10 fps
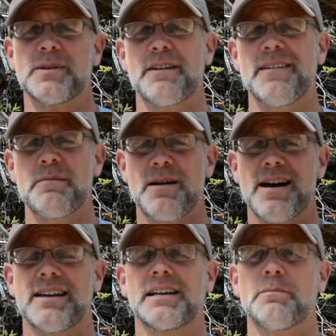we have
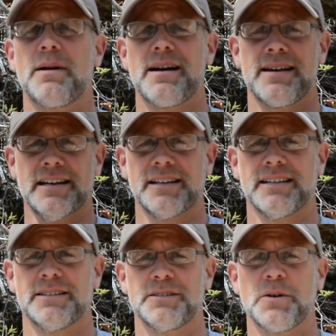abiotic and
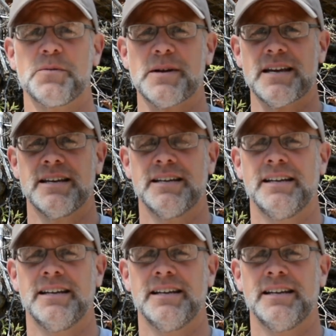biotic, don't we?